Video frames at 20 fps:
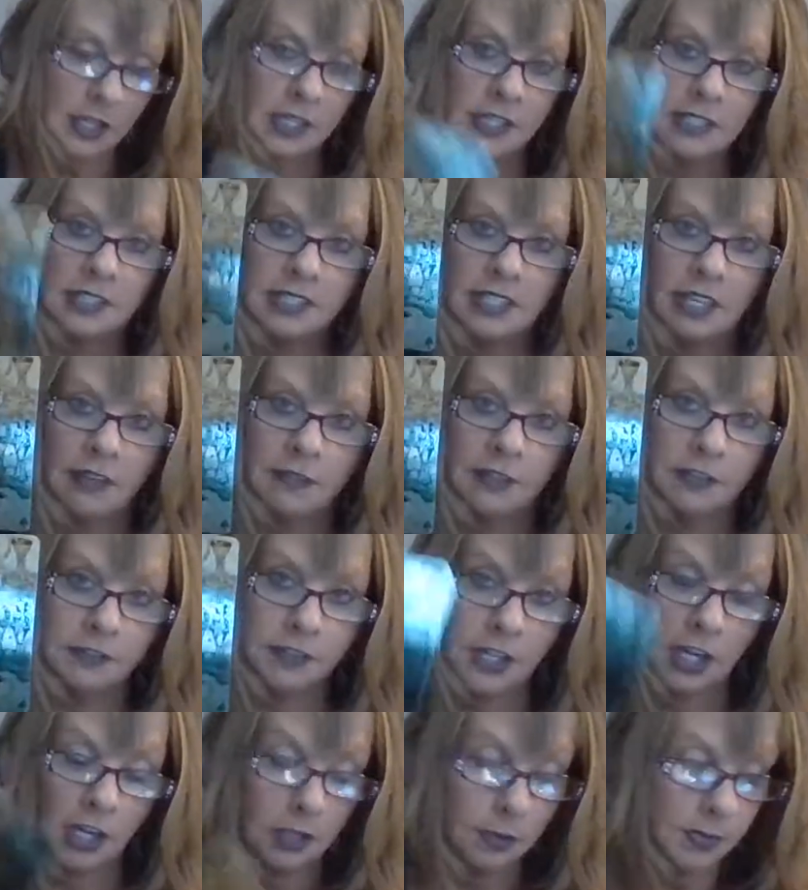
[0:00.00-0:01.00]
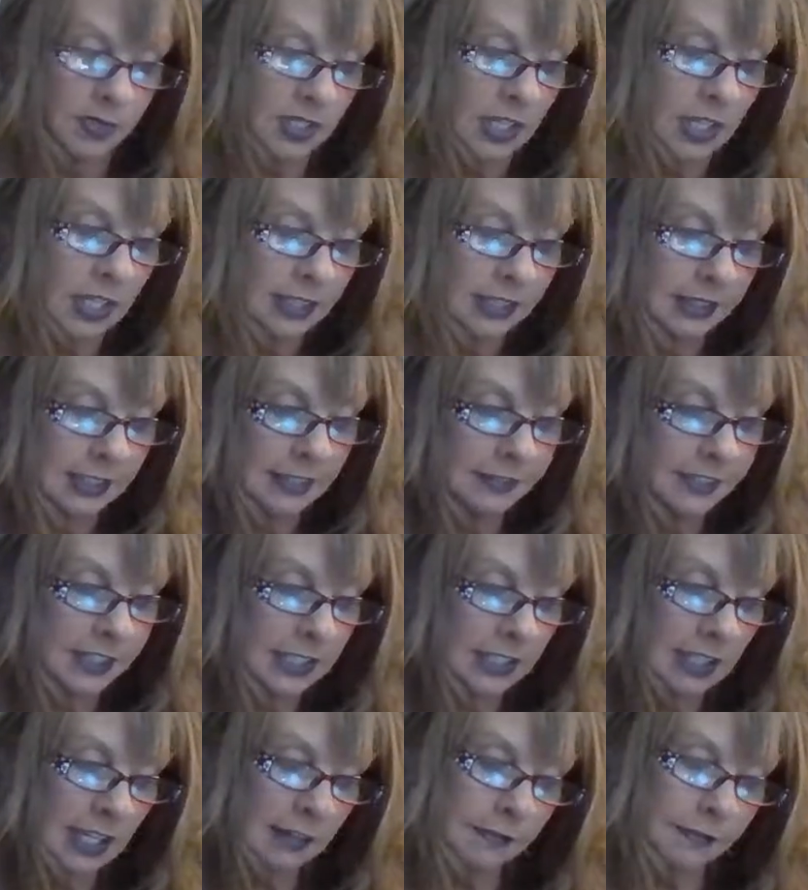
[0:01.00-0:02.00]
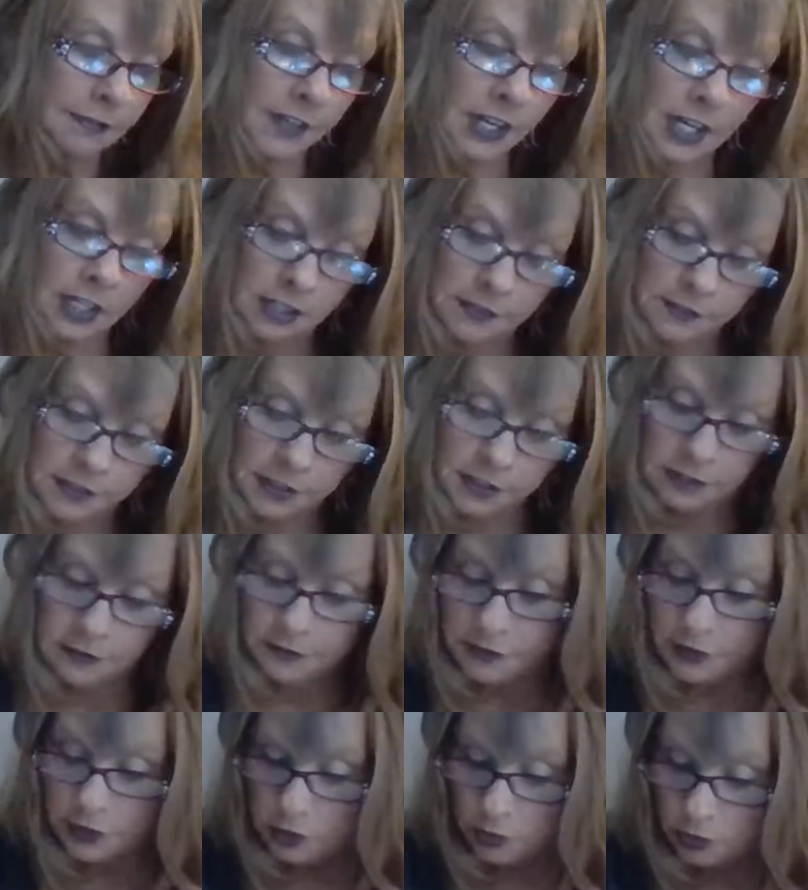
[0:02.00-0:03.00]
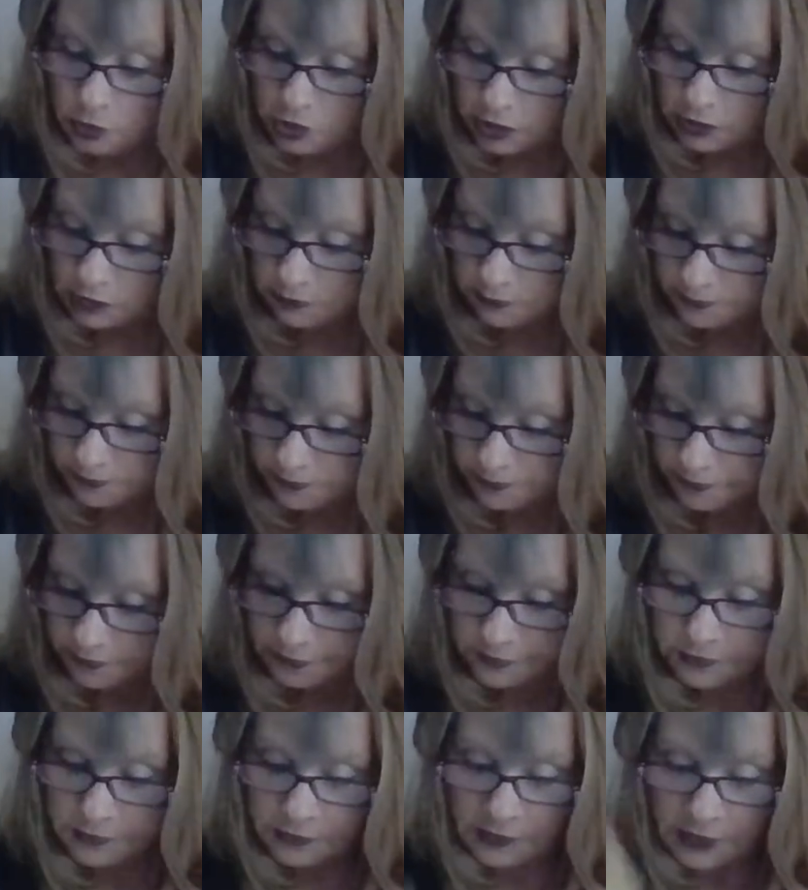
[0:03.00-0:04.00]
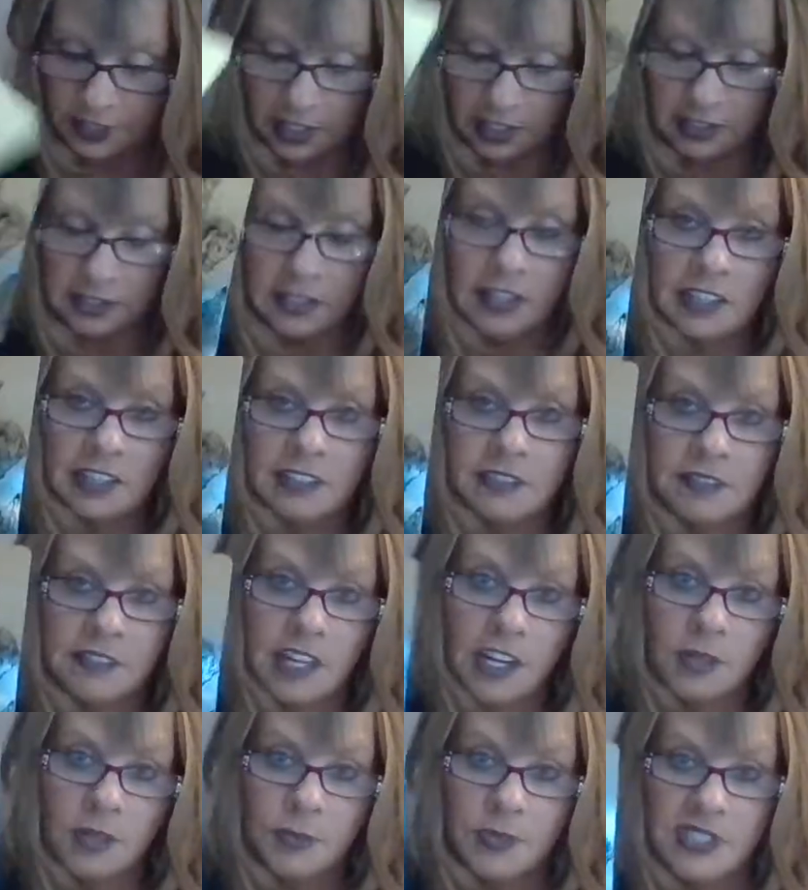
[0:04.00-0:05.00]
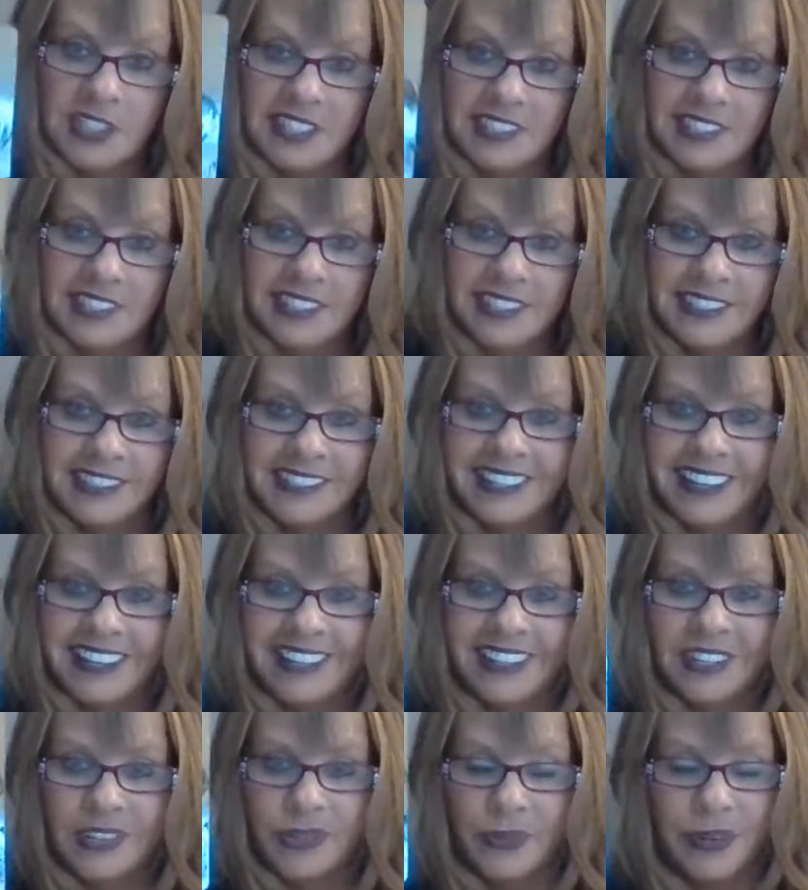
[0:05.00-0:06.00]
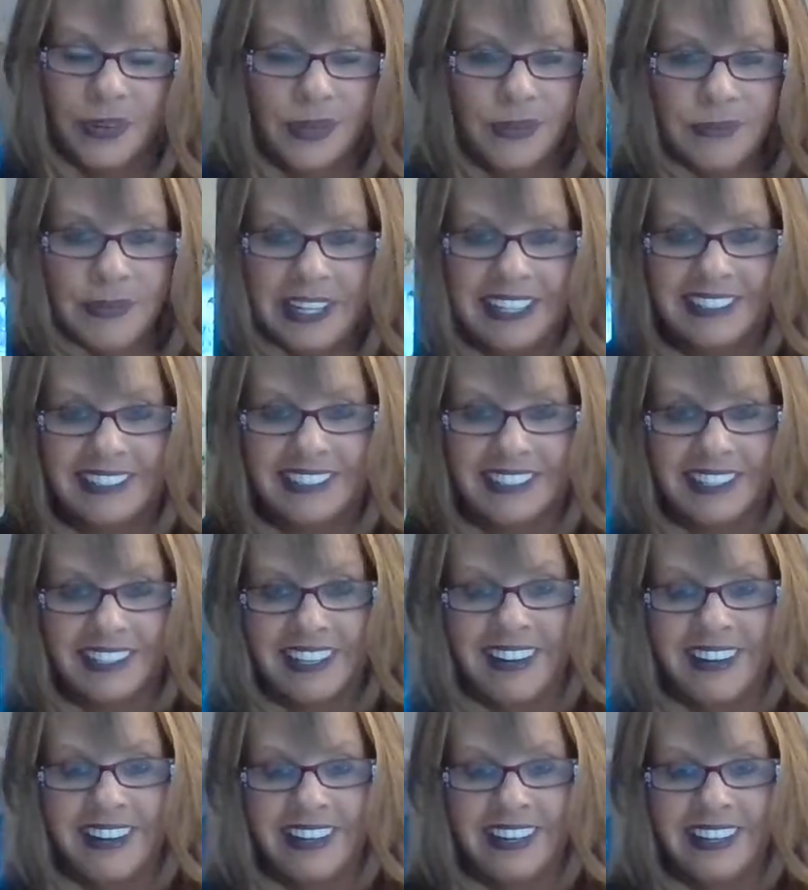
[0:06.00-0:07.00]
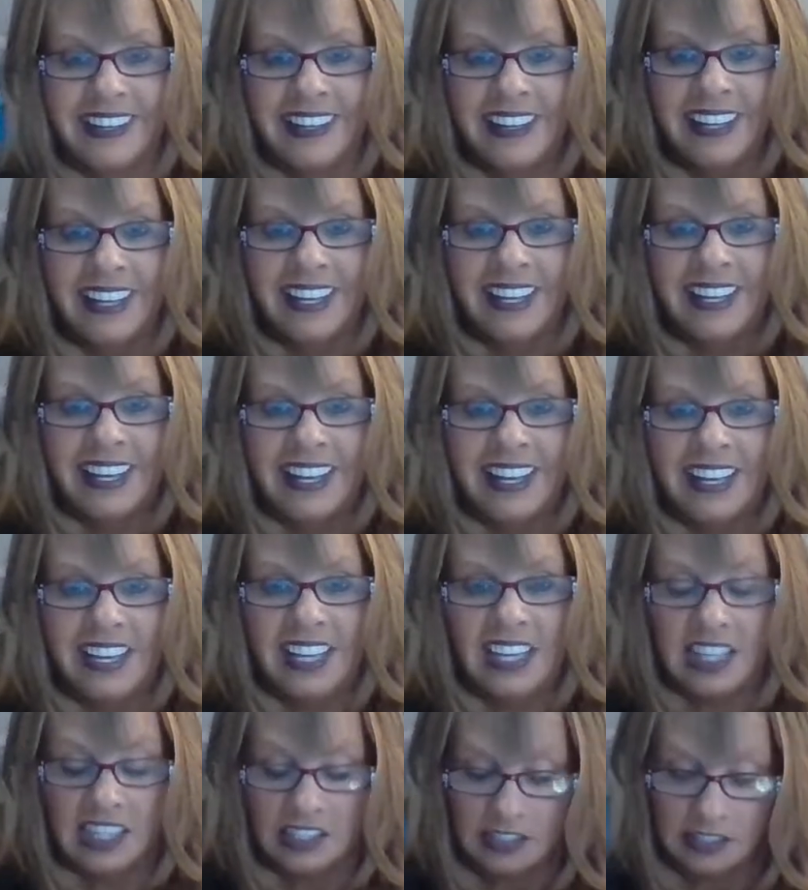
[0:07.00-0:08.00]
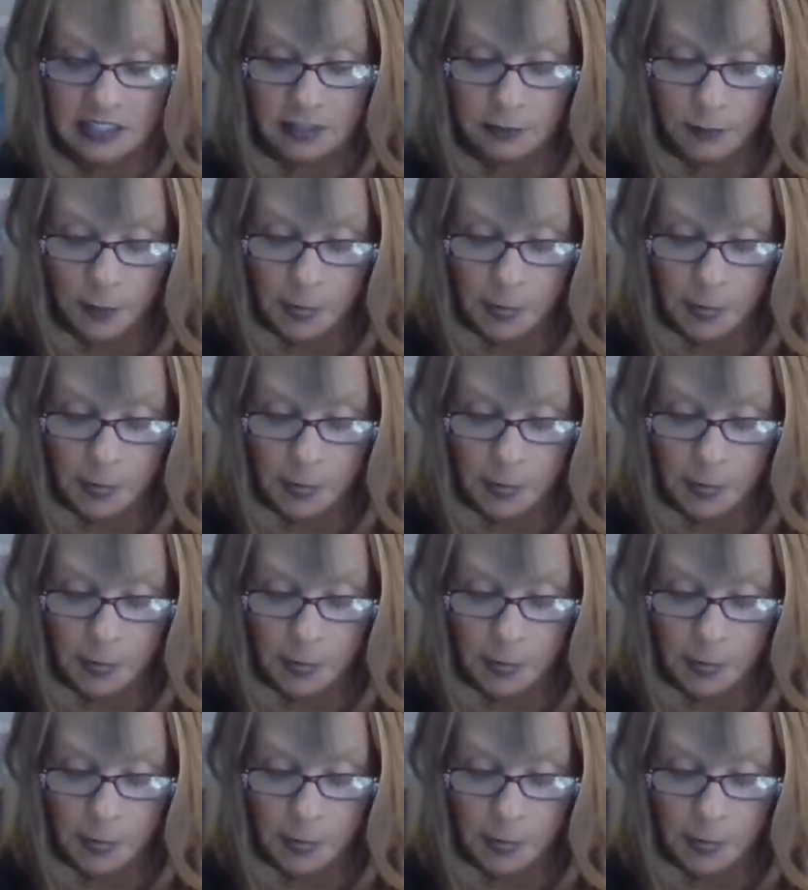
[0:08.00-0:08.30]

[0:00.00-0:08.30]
Seven of Cups. Lifting that fog of confusion. And Knight of Cups. This is the romance card. And